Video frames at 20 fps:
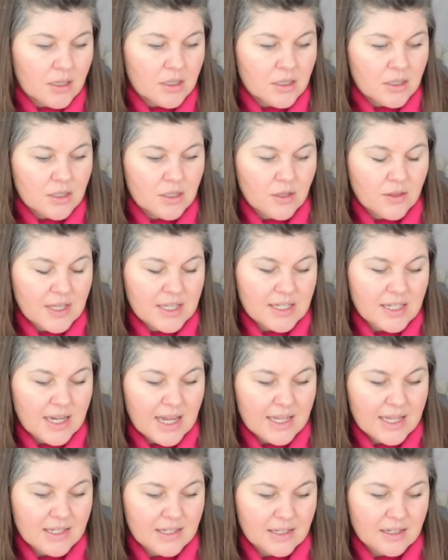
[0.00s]
So this
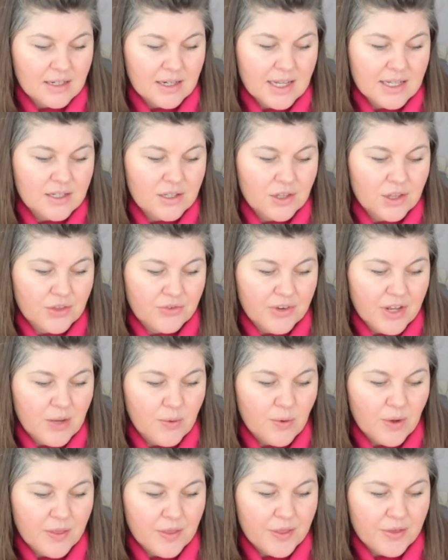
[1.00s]
lesson
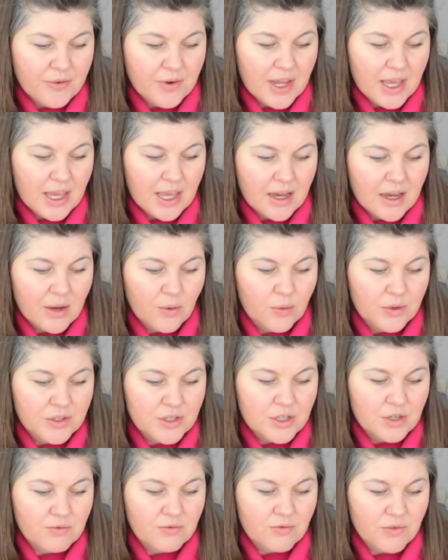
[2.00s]
313, I
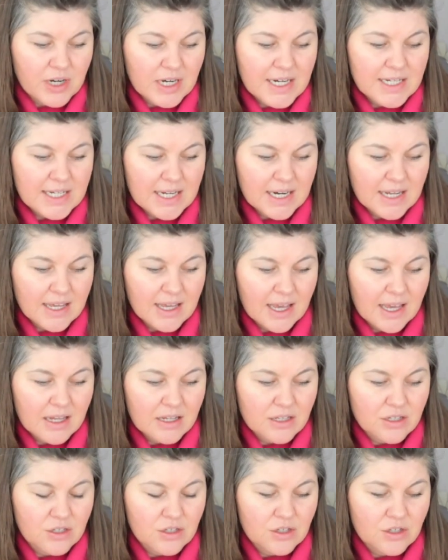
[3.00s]
want to really
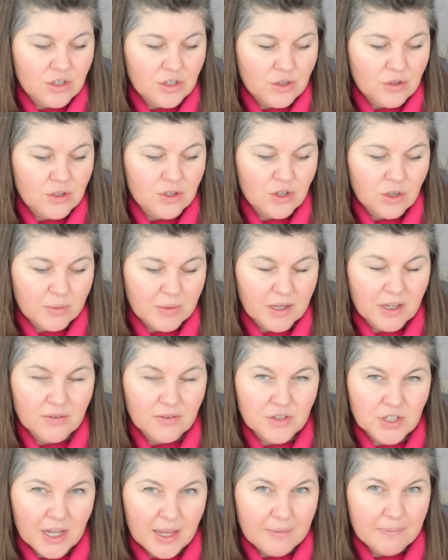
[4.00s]
dedicate to the topic
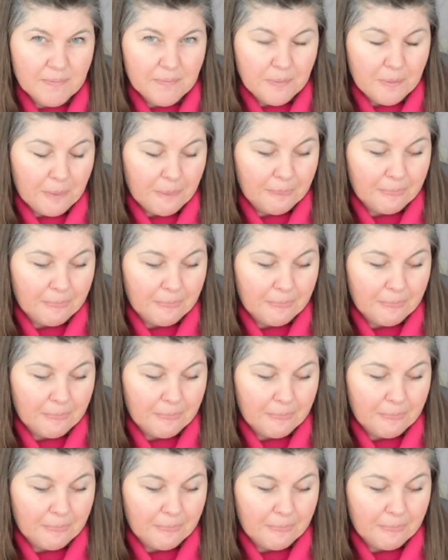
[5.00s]
of shame.